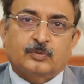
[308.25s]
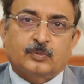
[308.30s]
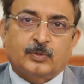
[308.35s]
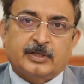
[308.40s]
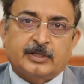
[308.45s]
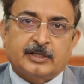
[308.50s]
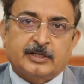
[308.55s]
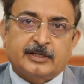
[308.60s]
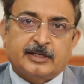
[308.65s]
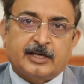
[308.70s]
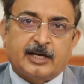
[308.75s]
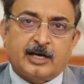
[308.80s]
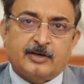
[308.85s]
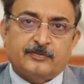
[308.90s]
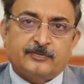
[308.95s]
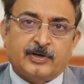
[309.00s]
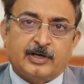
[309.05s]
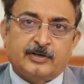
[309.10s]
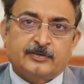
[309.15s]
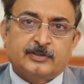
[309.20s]
one and a
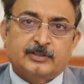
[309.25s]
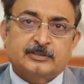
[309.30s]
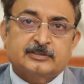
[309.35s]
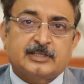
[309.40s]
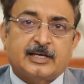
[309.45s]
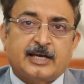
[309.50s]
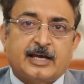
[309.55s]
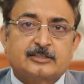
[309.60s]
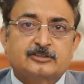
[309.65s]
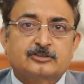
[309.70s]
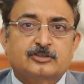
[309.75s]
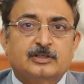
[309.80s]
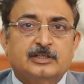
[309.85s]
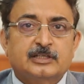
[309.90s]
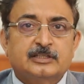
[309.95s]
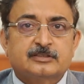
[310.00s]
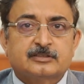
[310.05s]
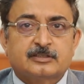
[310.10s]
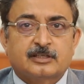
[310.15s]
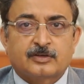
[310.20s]
half hours
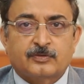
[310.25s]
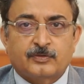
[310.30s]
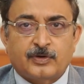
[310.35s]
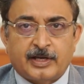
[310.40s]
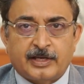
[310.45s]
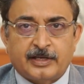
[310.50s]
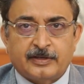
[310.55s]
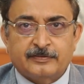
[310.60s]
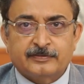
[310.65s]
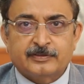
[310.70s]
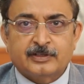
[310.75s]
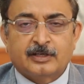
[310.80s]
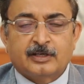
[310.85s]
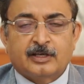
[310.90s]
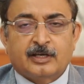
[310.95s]
actually survived